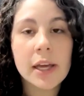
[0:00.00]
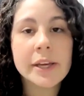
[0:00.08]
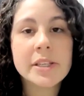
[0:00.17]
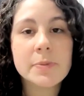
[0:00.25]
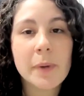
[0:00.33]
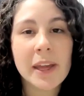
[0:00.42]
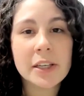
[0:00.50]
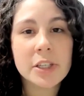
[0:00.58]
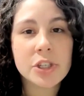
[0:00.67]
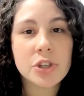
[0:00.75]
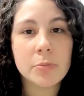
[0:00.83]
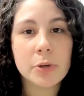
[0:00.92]
Expanded
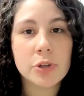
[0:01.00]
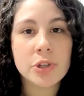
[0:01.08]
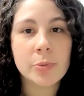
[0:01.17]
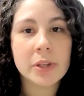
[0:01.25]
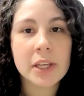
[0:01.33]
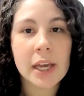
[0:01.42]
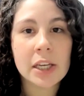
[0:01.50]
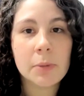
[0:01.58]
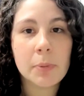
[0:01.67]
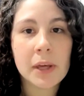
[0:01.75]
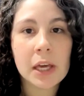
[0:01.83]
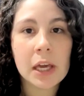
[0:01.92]
distribution with
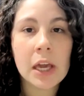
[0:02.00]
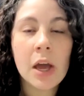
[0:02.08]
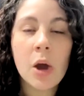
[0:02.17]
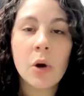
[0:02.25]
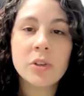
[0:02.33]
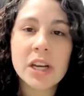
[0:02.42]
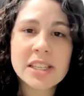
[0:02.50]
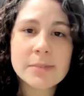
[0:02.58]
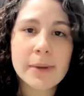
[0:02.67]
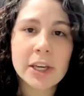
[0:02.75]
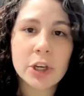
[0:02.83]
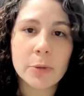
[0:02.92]
KDP does
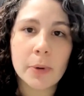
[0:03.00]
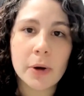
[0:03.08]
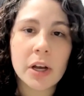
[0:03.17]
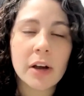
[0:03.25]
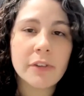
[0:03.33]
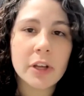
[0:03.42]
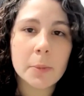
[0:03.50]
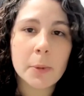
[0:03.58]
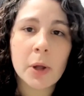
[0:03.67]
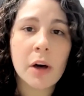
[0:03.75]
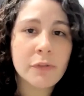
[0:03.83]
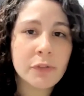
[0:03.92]
make your book
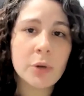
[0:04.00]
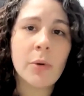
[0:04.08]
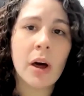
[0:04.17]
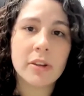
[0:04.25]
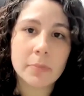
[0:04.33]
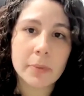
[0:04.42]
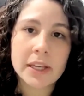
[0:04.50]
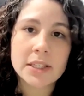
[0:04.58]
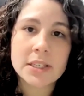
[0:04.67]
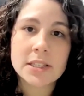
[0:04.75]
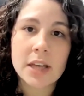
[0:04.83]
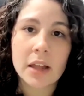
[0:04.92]
available a few other
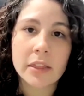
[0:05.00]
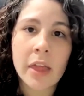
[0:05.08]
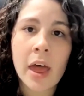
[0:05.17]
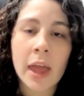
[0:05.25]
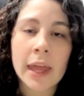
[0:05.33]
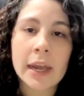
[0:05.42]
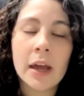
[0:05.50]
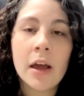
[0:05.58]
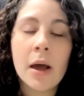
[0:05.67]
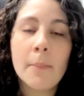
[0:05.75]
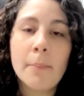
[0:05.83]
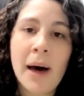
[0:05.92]
places online,
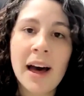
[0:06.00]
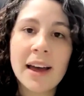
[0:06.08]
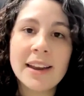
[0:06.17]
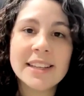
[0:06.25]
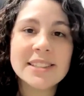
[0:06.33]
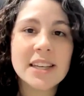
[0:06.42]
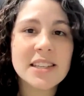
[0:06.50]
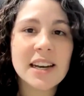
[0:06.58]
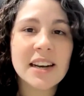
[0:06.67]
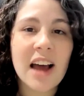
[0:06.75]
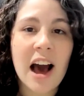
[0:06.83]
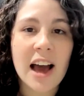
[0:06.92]
but it does it
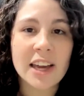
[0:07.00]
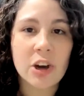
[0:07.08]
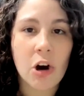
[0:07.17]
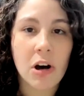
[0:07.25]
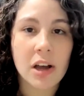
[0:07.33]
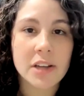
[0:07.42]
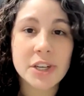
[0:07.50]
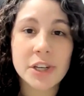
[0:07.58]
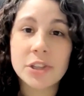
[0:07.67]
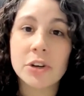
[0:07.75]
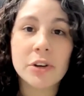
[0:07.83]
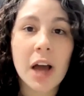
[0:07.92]
at a high cost.
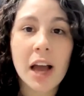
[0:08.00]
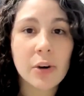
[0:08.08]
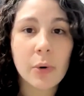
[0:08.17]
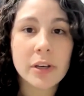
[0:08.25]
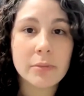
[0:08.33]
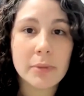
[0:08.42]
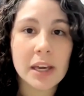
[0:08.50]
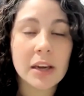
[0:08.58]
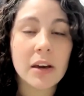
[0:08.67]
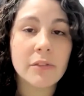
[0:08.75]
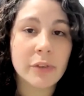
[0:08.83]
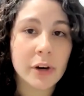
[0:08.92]
You're not going to
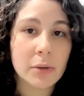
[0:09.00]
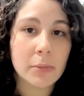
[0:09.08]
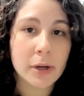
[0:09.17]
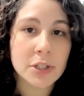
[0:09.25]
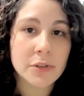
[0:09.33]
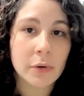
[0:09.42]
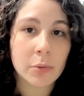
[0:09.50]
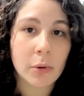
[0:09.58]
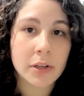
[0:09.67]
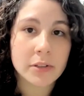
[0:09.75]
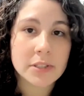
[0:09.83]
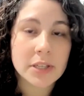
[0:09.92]
make very much of a
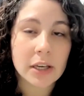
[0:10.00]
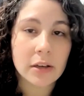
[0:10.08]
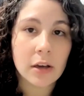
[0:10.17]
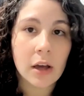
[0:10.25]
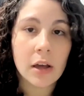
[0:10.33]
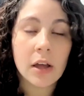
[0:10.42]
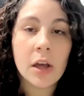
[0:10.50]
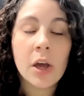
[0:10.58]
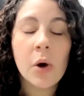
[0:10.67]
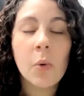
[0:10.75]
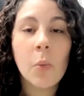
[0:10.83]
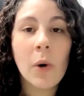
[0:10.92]
royalty.
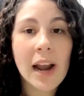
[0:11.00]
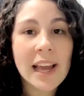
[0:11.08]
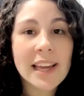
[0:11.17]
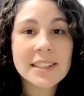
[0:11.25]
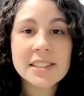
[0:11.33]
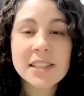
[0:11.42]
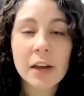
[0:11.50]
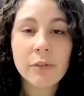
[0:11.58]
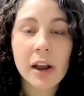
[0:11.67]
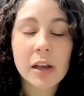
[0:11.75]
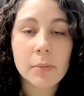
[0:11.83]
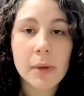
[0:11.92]
What I instead
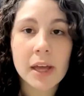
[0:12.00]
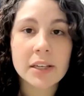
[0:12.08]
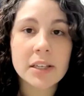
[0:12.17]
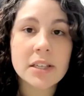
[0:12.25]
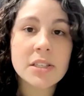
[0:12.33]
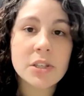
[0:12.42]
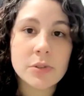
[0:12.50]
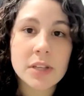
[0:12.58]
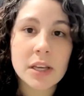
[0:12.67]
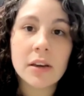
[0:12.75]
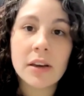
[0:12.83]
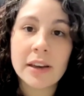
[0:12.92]
recommend is
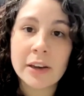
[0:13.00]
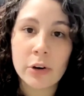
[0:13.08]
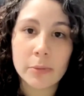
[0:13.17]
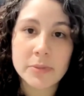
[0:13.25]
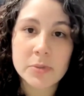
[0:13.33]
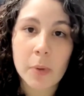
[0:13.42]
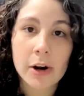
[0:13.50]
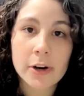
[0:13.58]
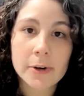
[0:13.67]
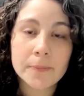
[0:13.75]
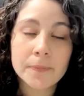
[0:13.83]
using Ingramspark.